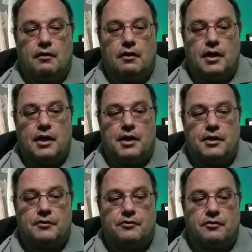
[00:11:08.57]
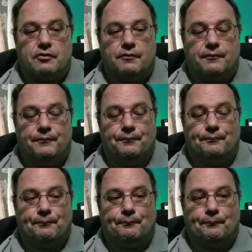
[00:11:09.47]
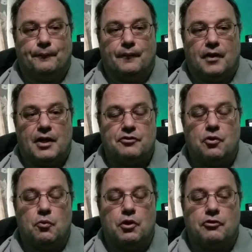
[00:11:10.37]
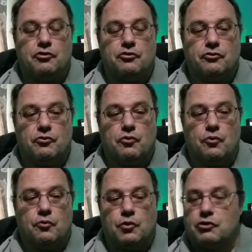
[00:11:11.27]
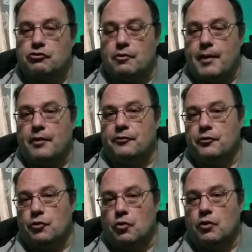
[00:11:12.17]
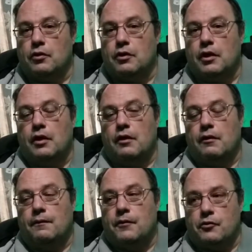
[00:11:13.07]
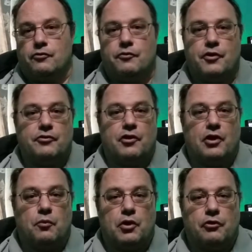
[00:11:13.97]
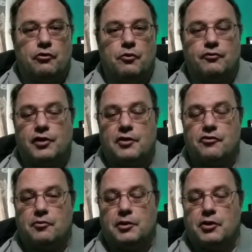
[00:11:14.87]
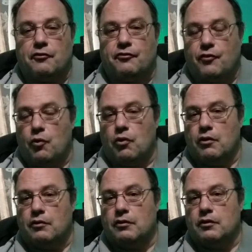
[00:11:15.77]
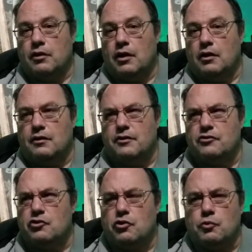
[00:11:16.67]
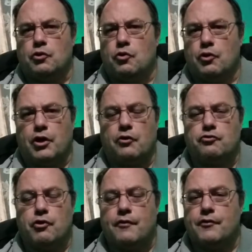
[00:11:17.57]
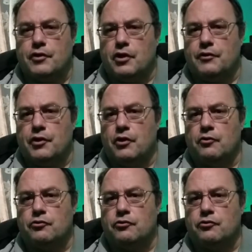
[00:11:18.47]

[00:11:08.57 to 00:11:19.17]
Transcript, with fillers: And I don't want to just rush them out the door. There are some things that I want to do with Flight Simulator four, because uh, you can record air traffic on there.